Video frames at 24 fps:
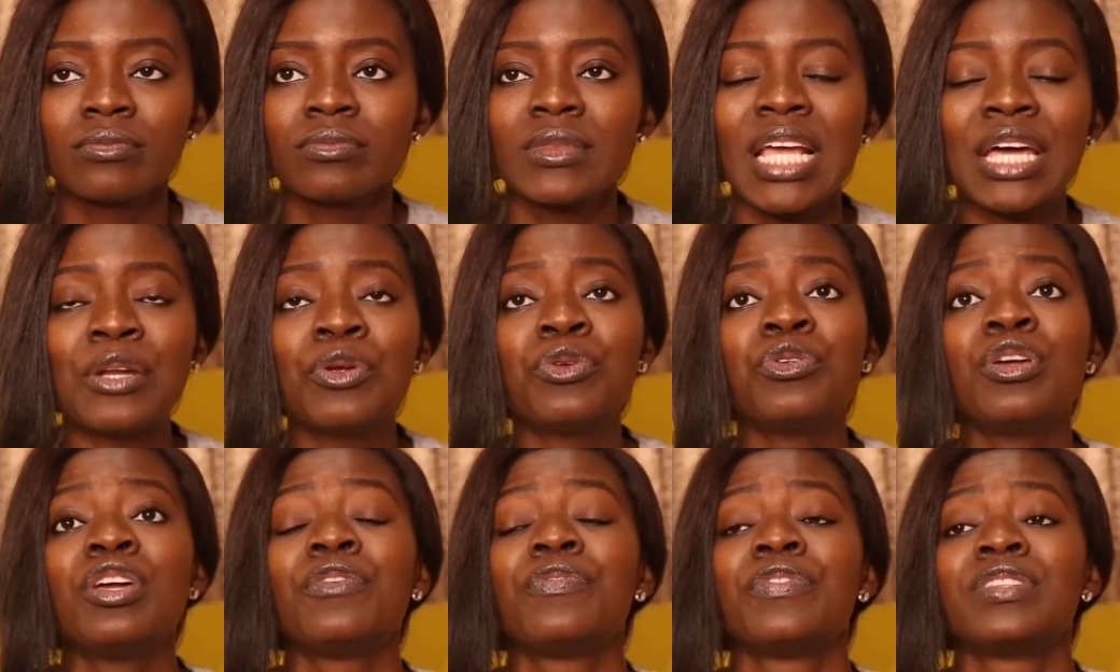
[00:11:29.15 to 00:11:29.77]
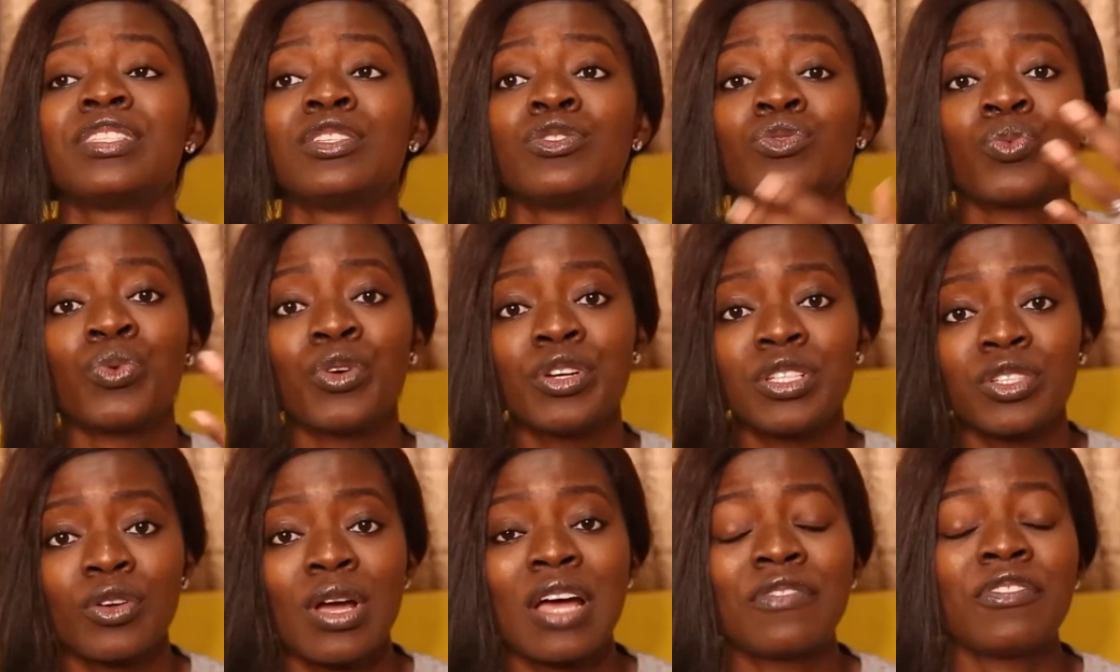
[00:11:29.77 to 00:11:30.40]
I don't know if it is
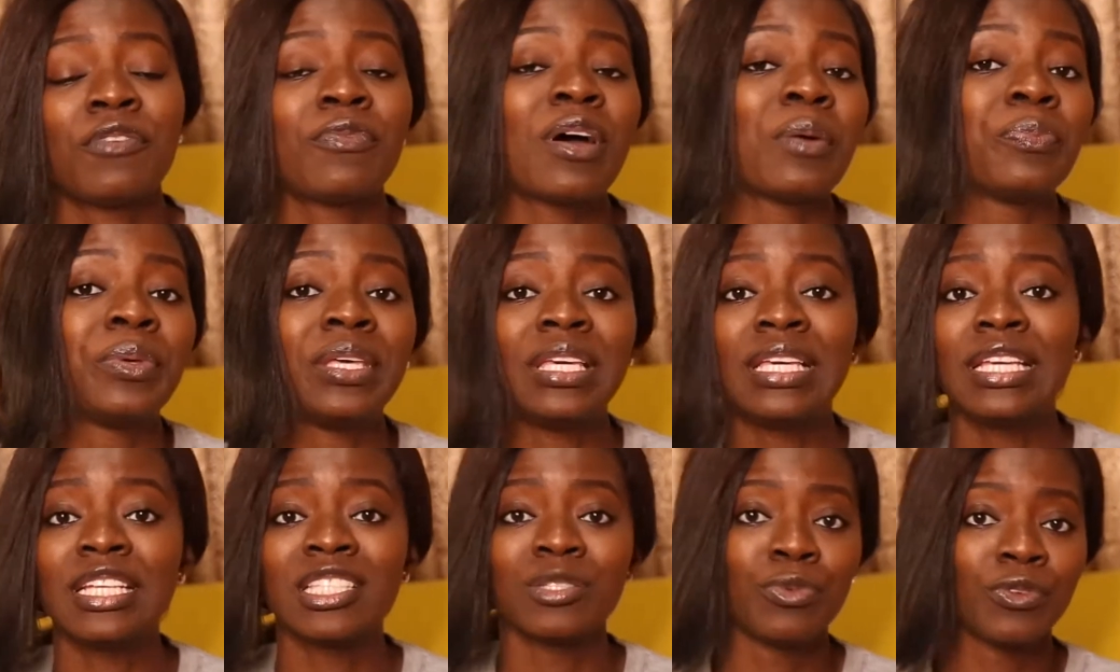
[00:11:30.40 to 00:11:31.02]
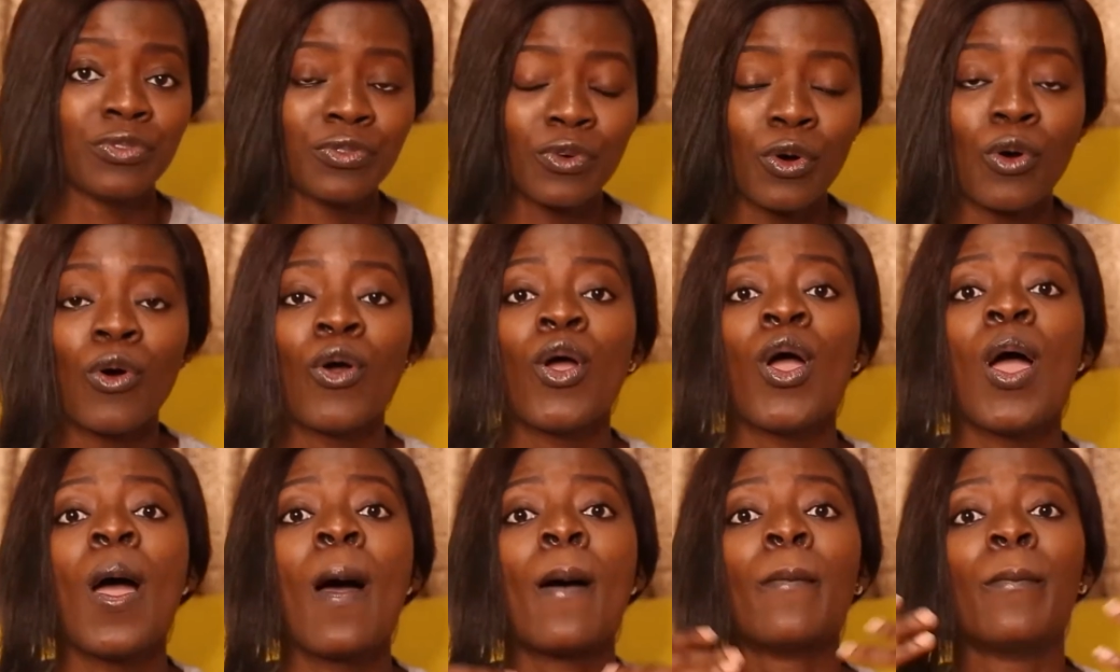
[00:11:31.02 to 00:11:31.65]
worse, because I've never been hit before,
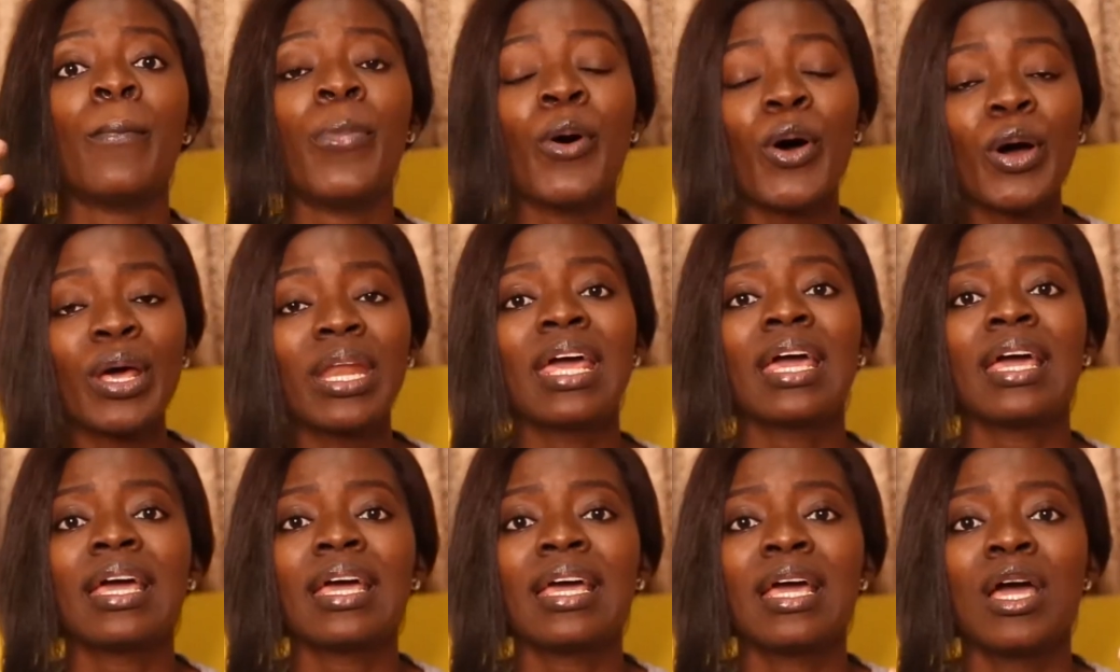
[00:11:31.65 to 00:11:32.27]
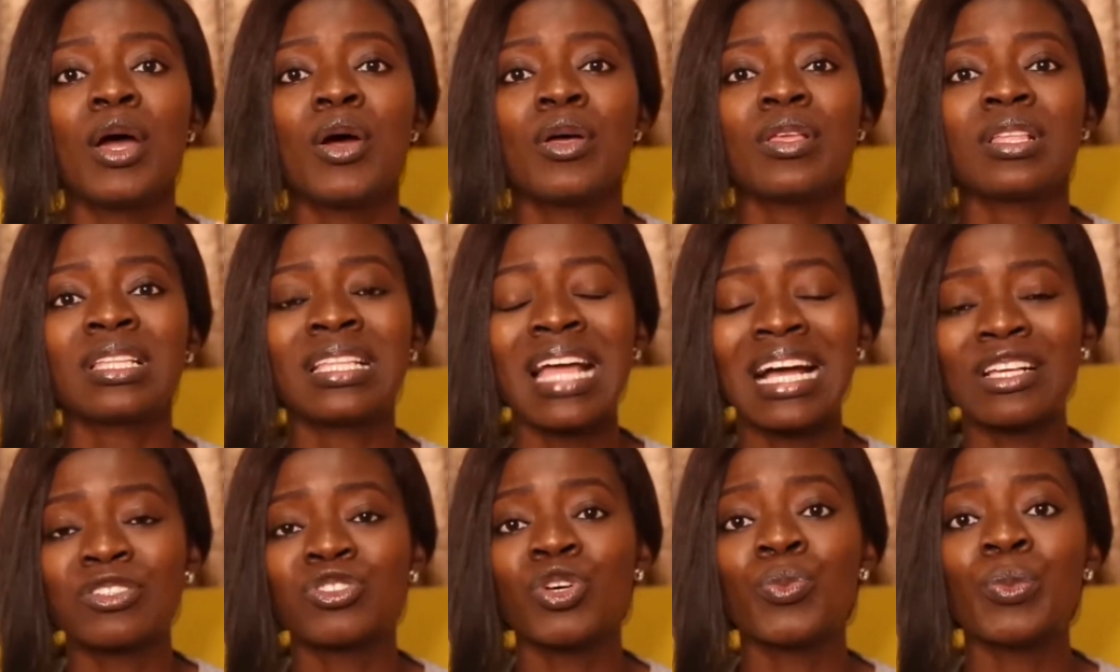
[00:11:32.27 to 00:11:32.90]
but
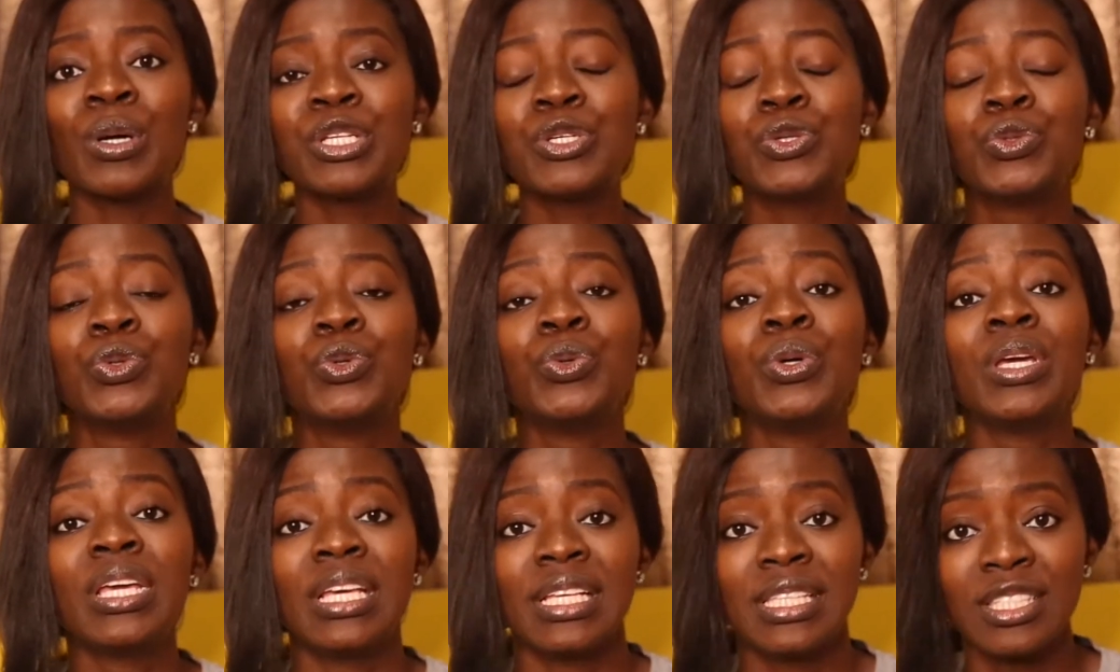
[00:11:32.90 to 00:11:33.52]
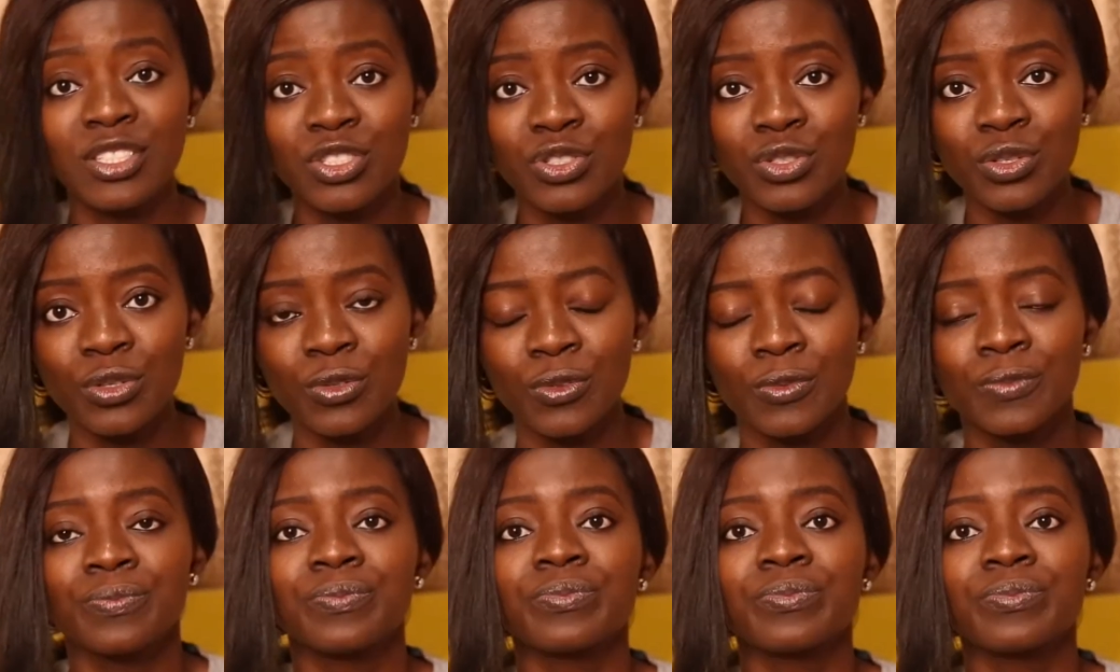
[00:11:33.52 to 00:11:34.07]
than somebody who hits you,